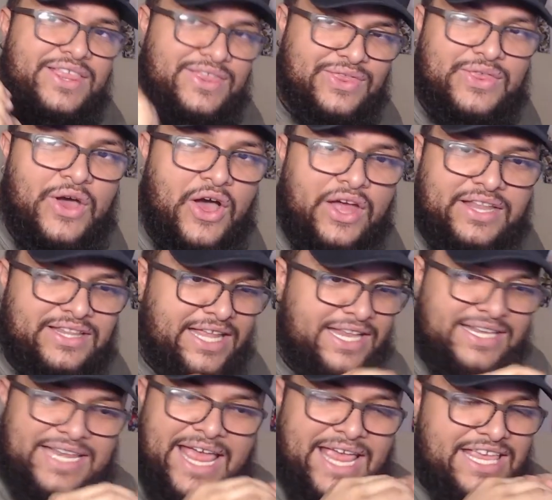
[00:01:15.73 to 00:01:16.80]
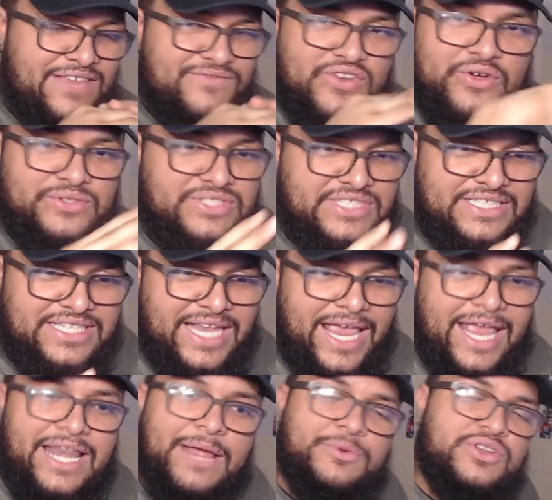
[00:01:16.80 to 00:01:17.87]
thought, that naive notion,
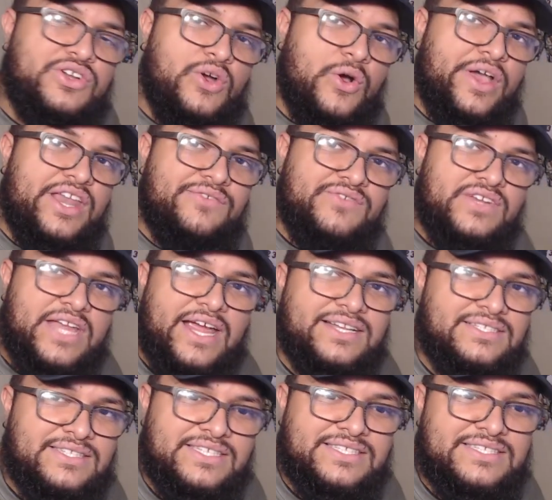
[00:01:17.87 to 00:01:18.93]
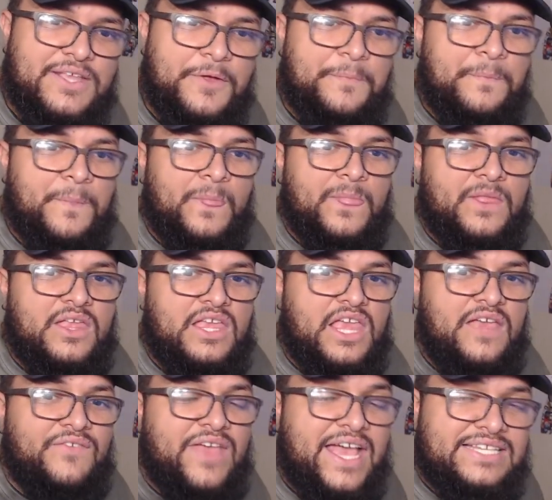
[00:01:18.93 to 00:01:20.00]
and I'm gonna go ahead and react to this.
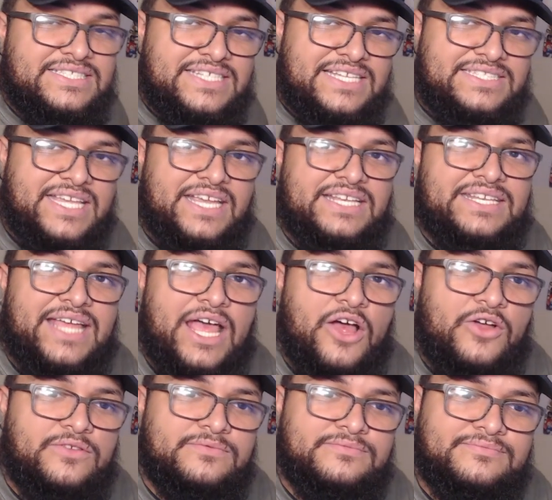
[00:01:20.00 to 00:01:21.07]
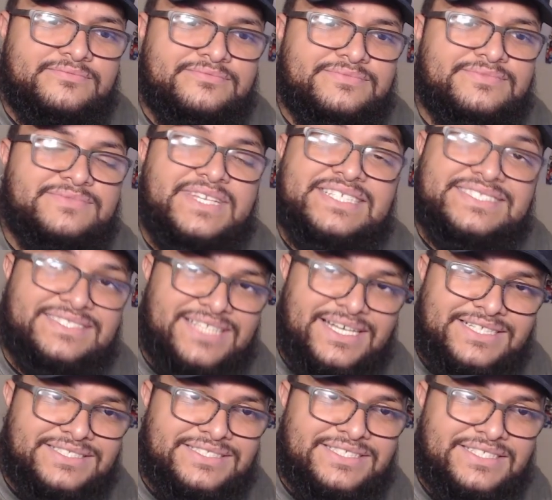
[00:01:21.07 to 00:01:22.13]
If it has to get taken down, it
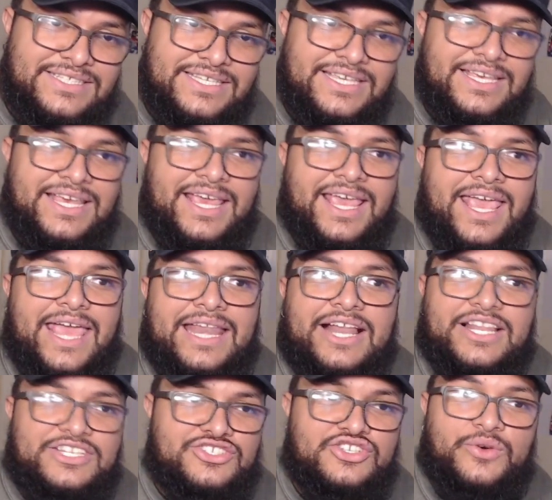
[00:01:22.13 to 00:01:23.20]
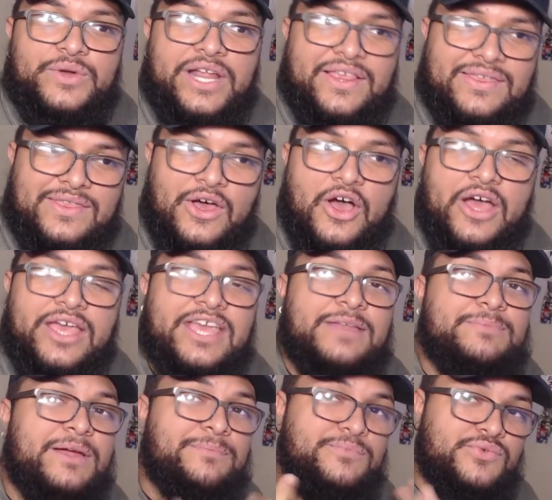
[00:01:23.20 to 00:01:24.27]
sucks. And I'll let you know what I thought in
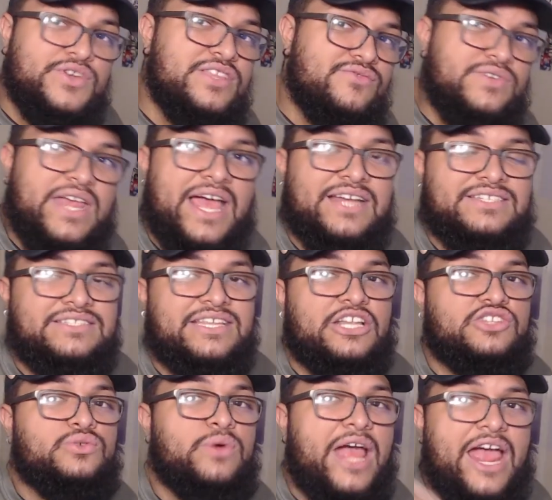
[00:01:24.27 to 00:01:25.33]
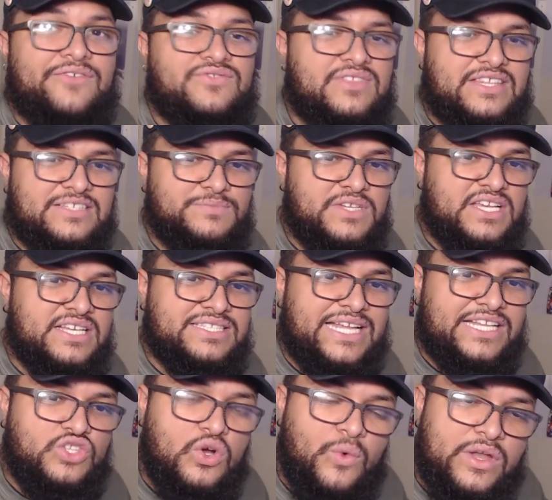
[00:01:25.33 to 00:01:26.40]
my breathe reaction that I'll do after this, because I
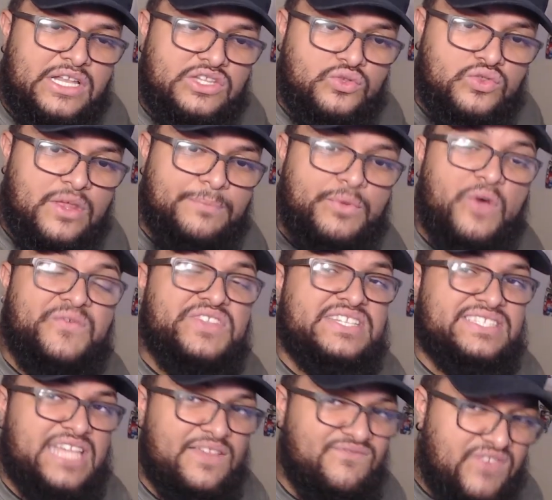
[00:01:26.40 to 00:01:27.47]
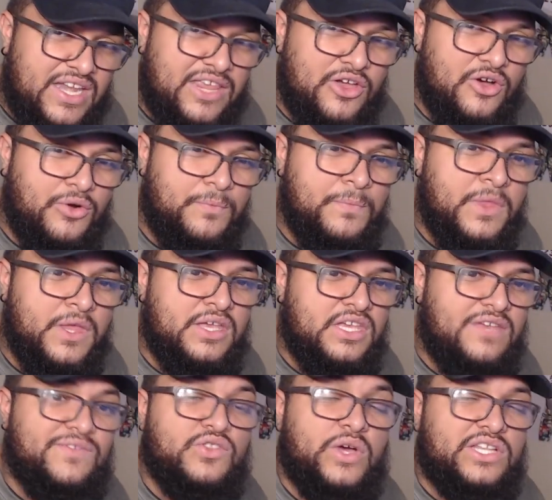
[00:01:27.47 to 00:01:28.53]
don't wanna do them both in the same video,
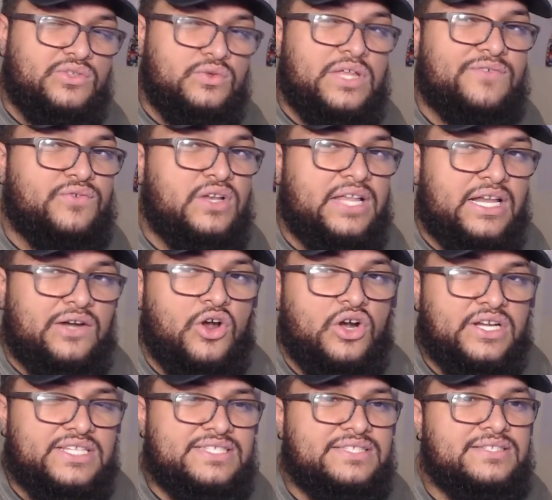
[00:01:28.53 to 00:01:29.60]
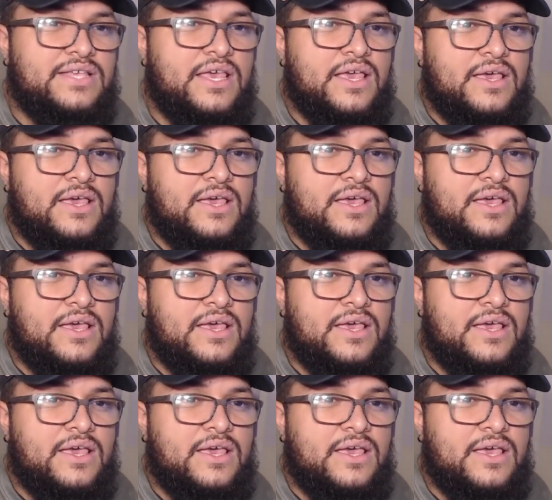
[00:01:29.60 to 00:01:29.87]
even though I do that for a lot of artists.